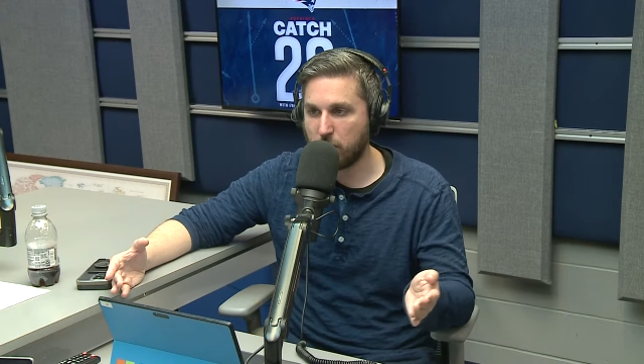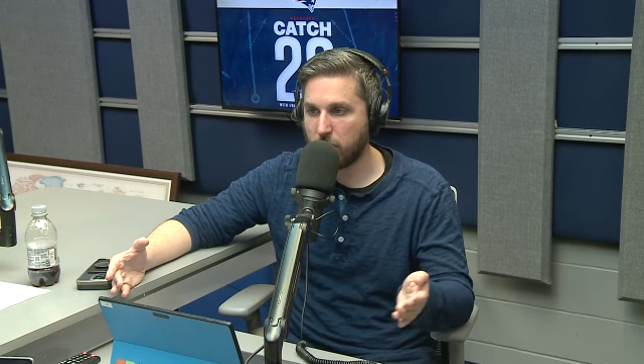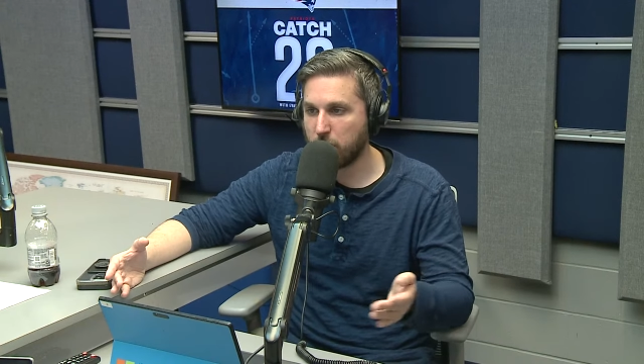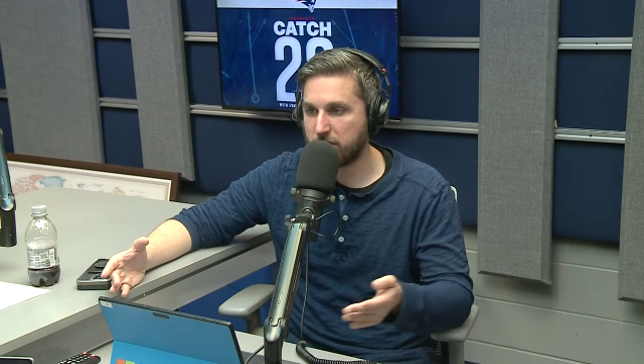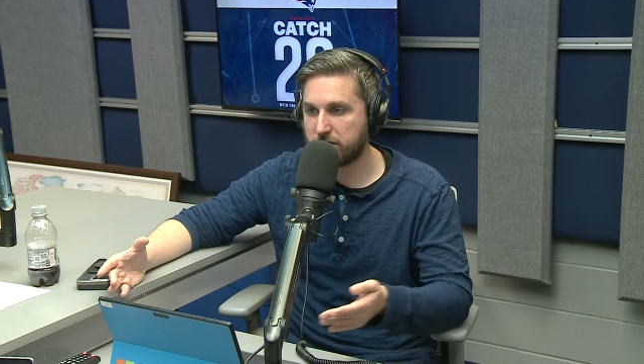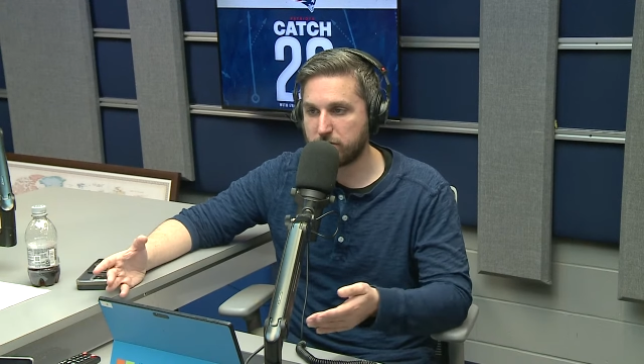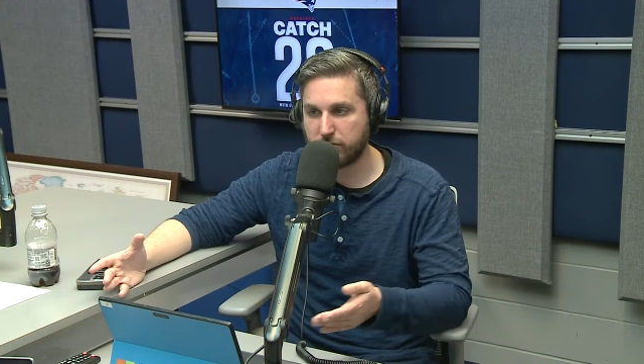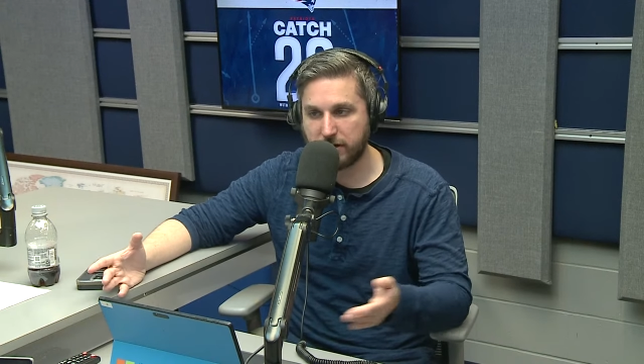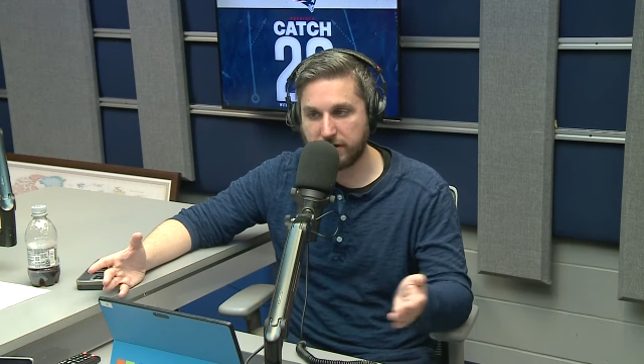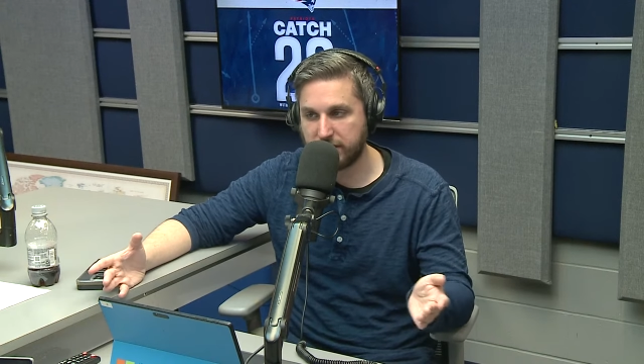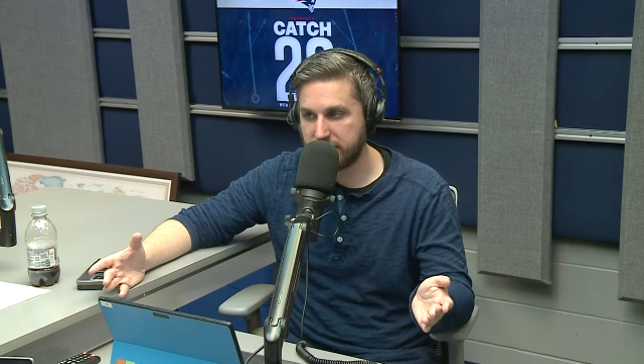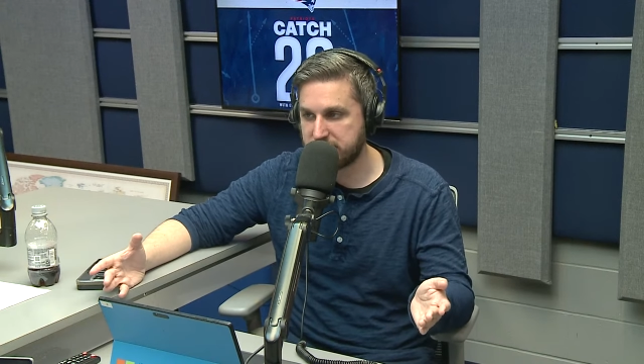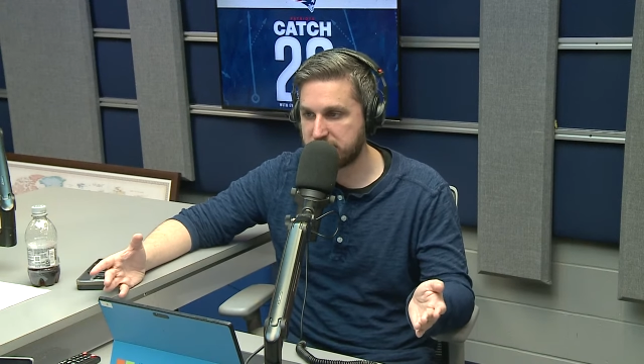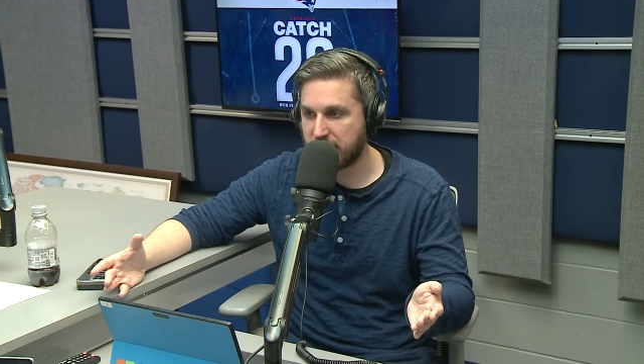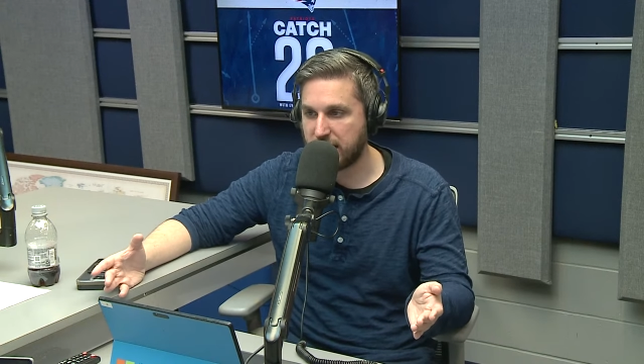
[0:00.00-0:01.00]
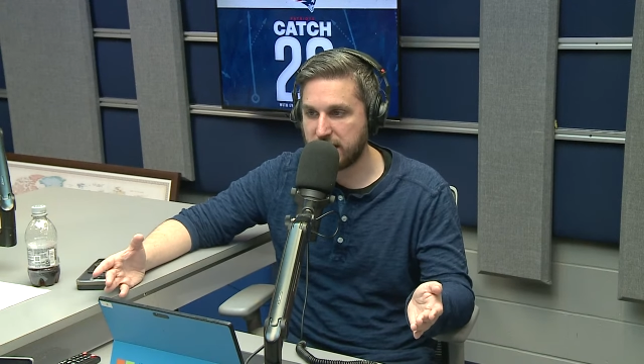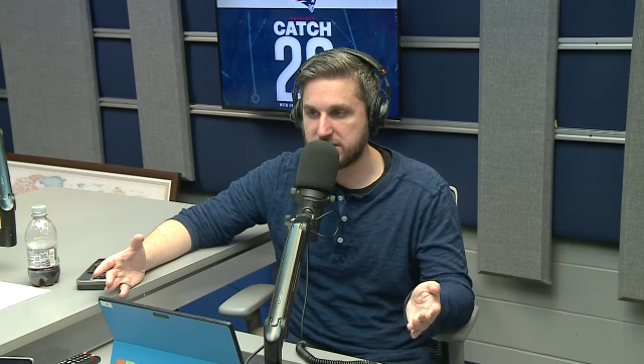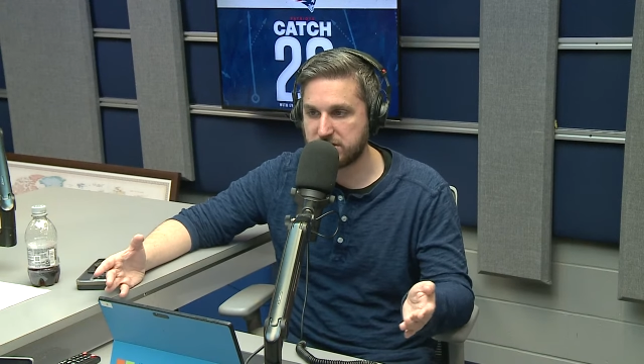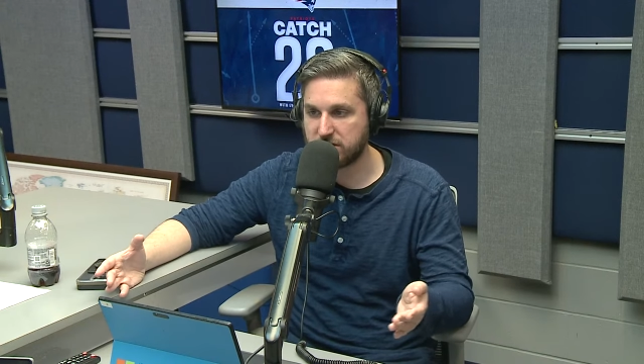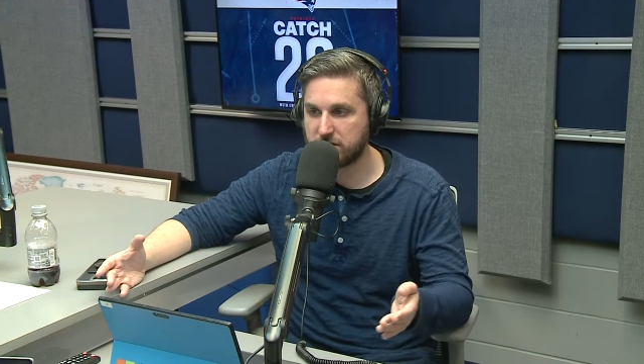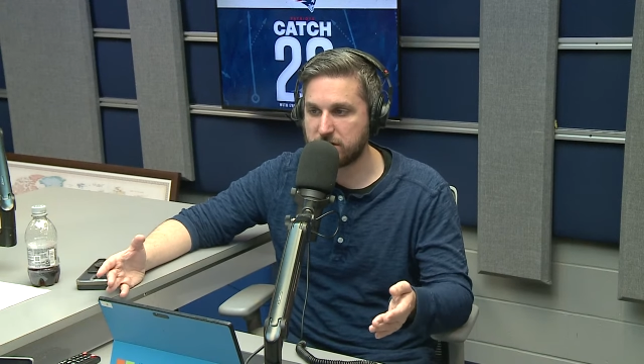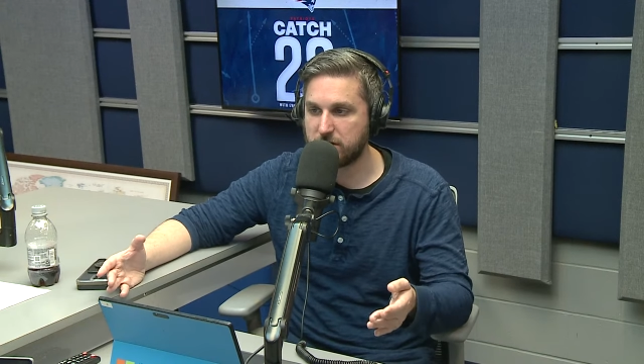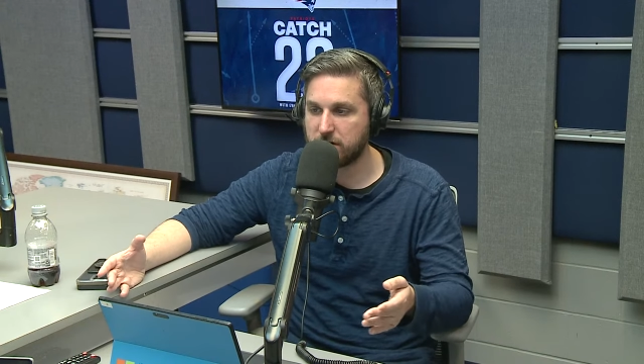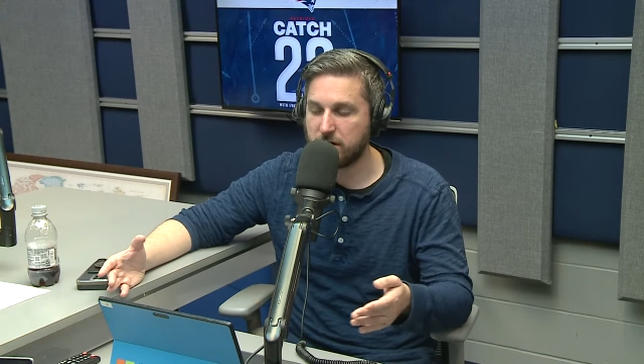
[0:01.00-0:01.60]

or three of these Trey guys Lance and are Zach good?